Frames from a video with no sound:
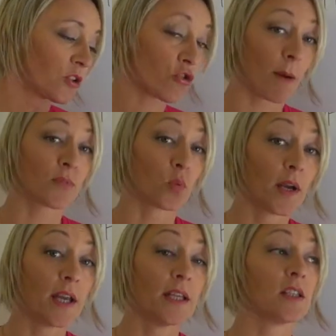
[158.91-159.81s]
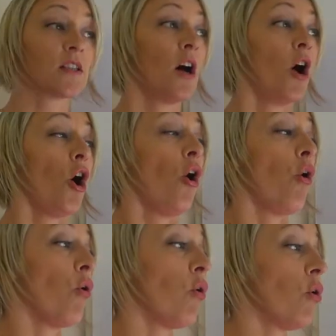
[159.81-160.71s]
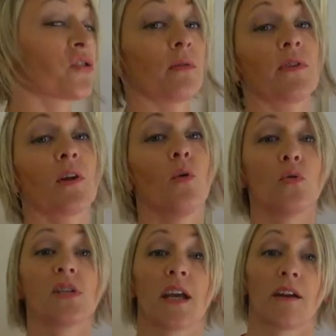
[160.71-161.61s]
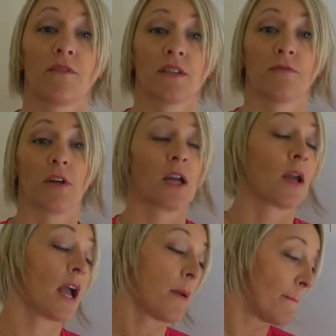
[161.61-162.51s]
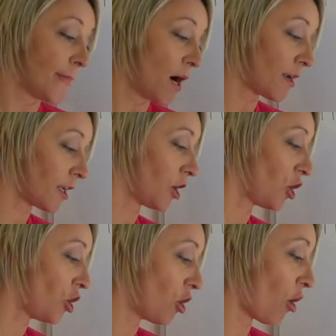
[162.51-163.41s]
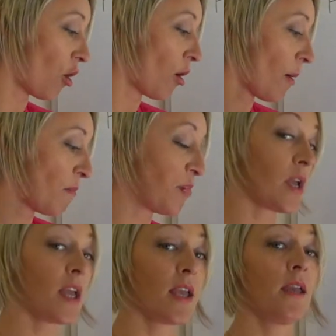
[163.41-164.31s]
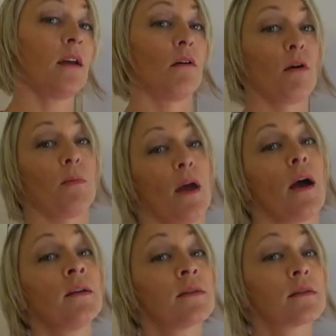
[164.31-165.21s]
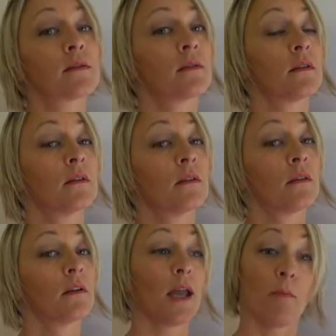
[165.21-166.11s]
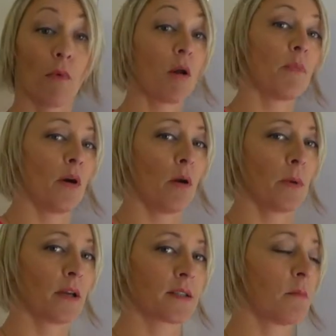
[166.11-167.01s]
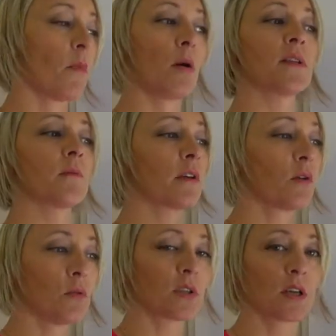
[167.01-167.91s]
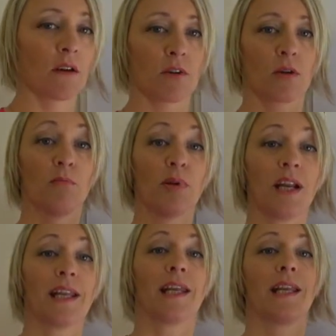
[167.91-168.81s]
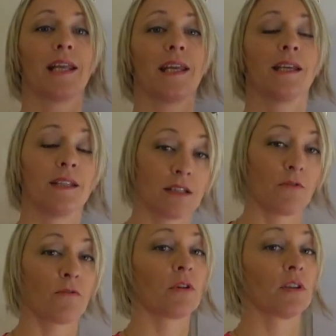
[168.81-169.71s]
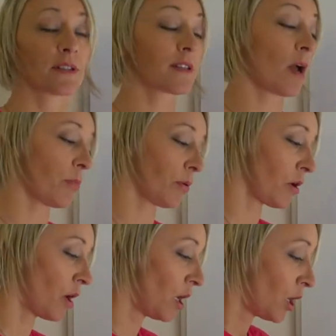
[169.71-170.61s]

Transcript: trapped wind, or something altogether different. It might not be IBS, it might be IBS, it might be something altogether completely different and separate.